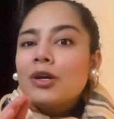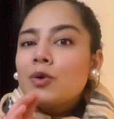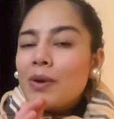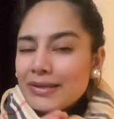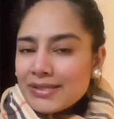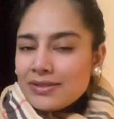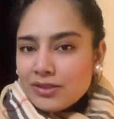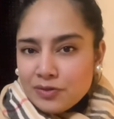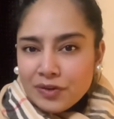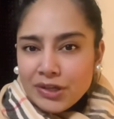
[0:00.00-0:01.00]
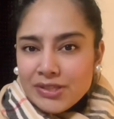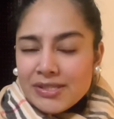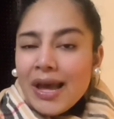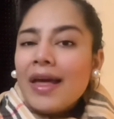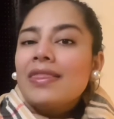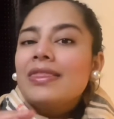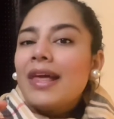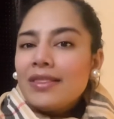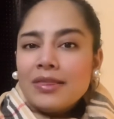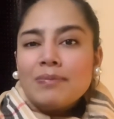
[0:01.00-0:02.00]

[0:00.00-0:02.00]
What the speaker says: questions first and then the